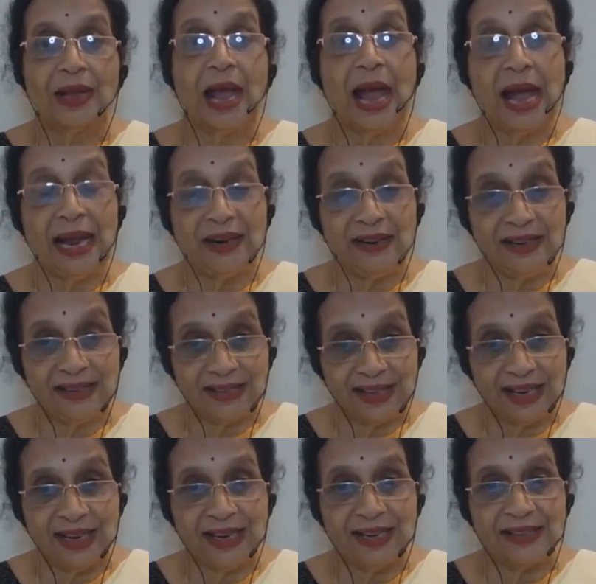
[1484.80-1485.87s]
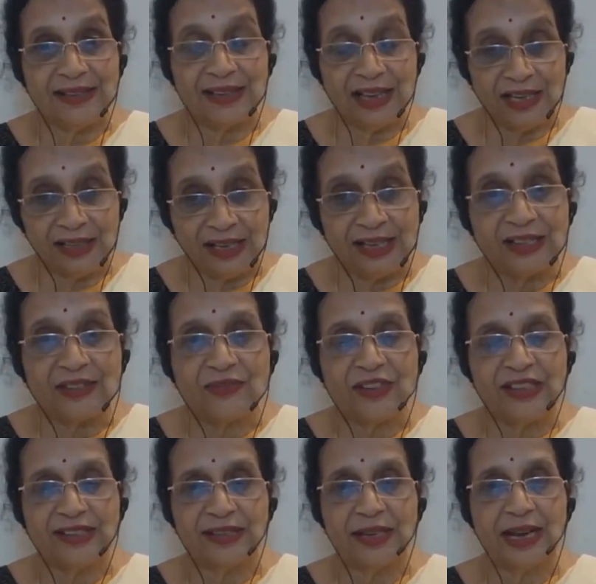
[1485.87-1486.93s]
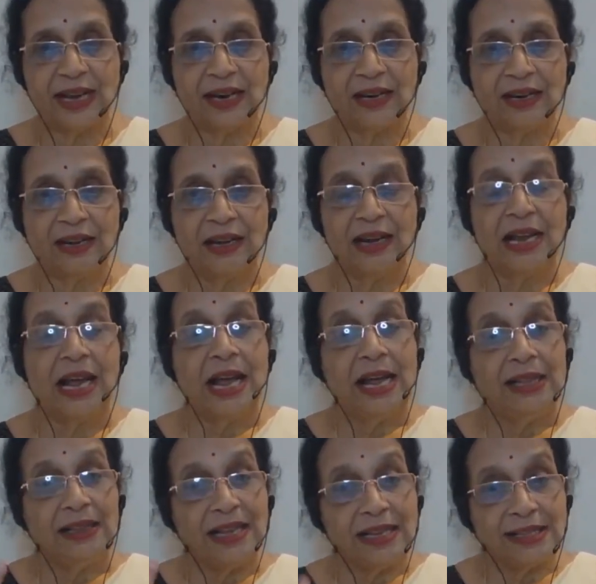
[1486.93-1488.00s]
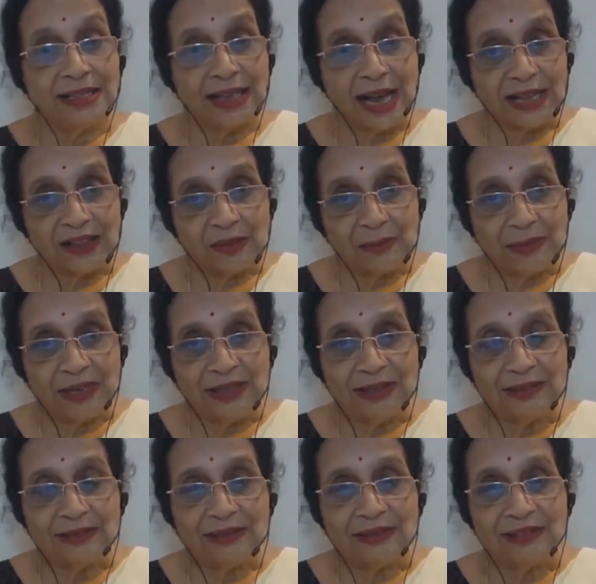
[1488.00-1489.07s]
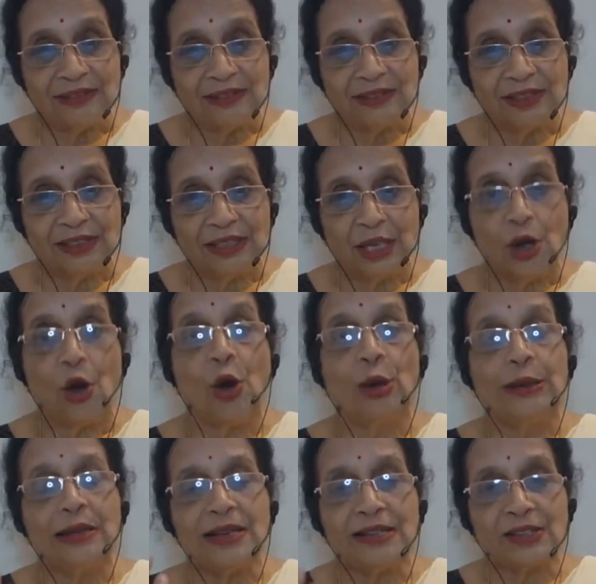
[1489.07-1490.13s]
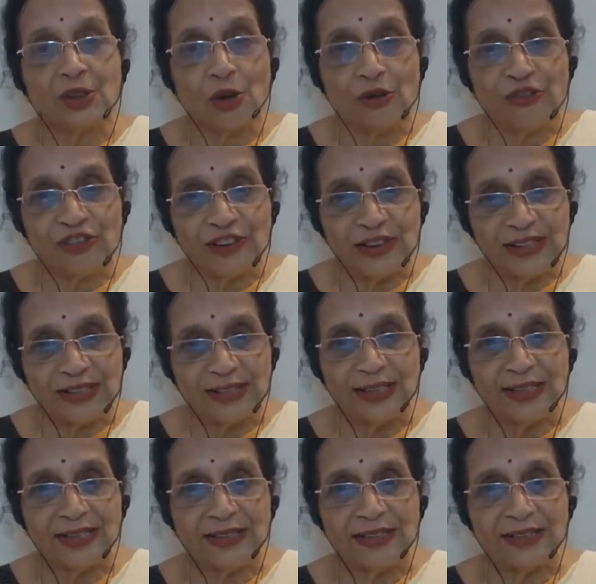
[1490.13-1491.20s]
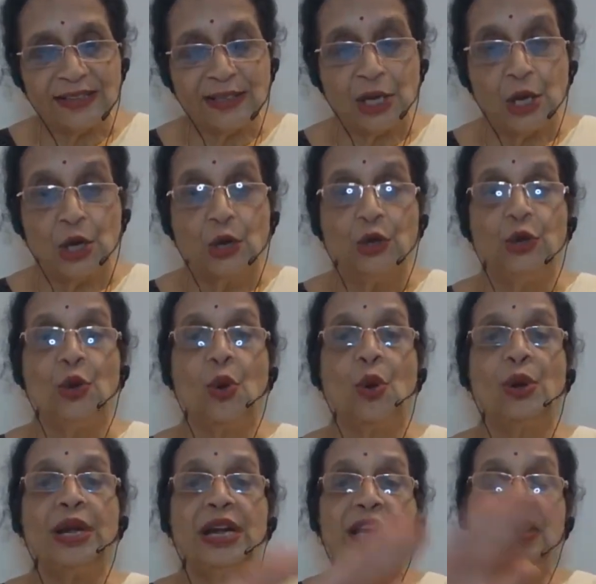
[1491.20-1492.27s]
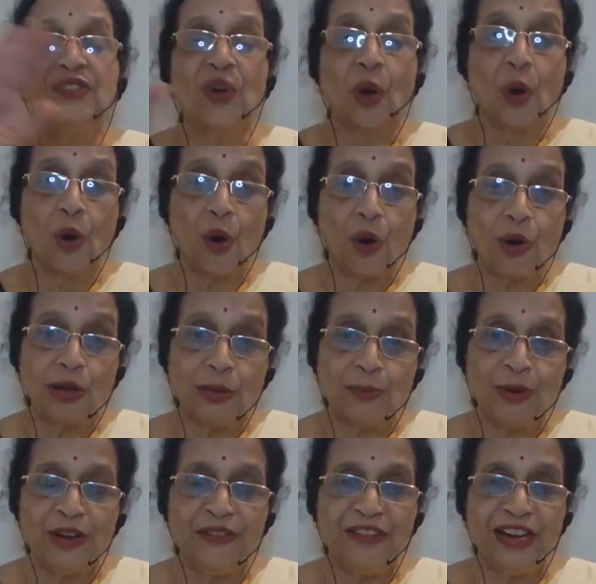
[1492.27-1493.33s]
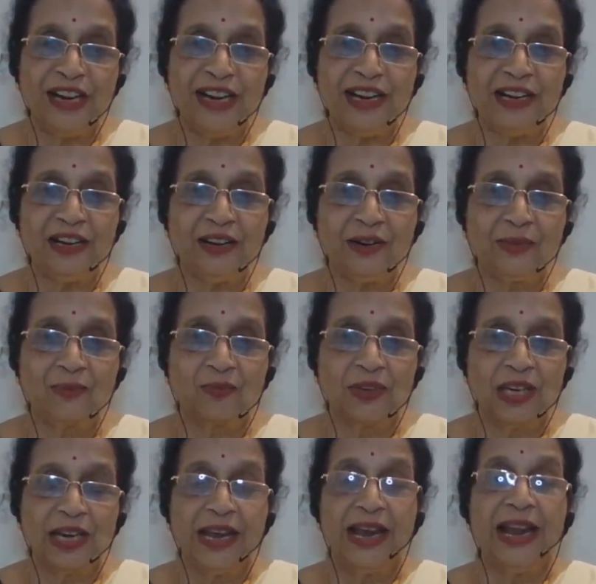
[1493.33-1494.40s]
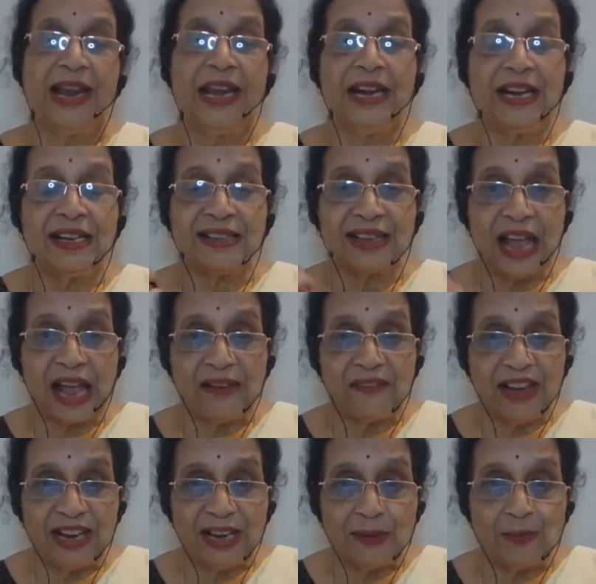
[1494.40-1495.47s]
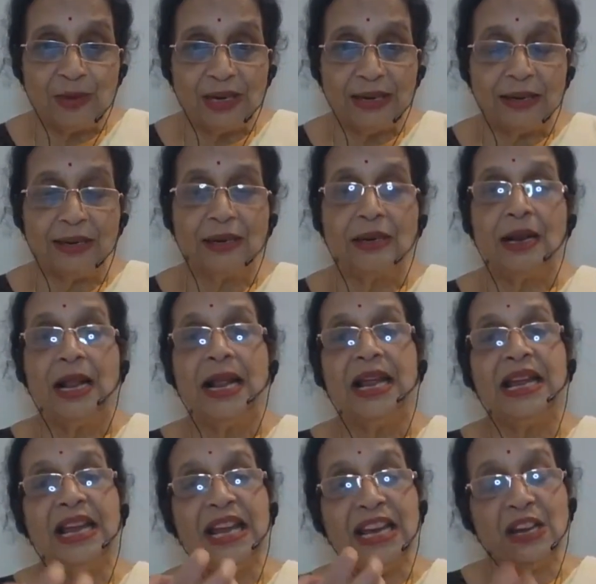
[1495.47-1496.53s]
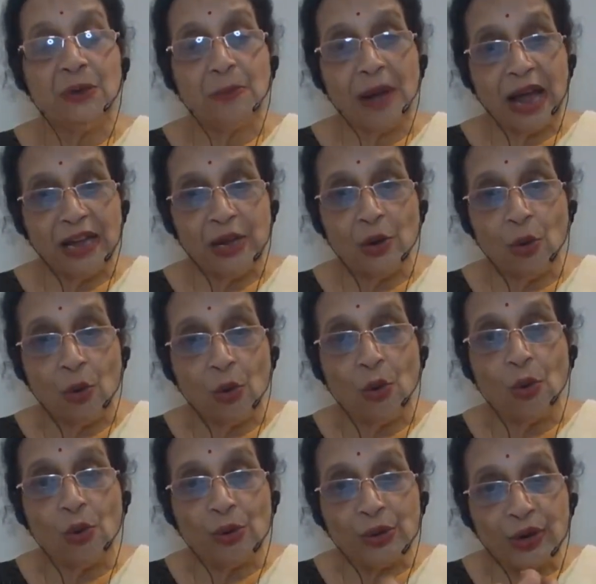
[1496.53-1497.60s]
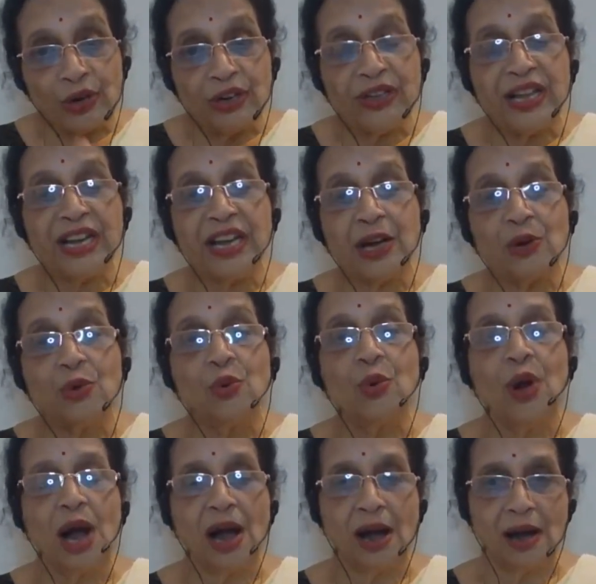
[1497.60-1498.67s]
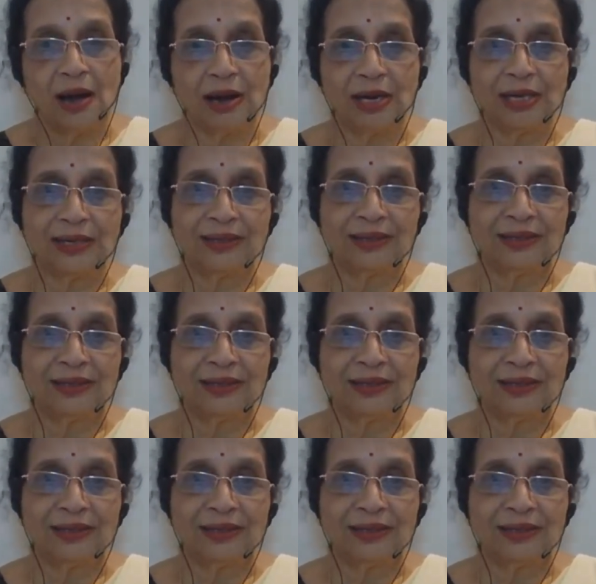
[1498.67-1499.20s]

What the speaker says: And he says in this verse that this Atman or this consciousness, though it is all pervading, it is available in my own Hridaya Guha,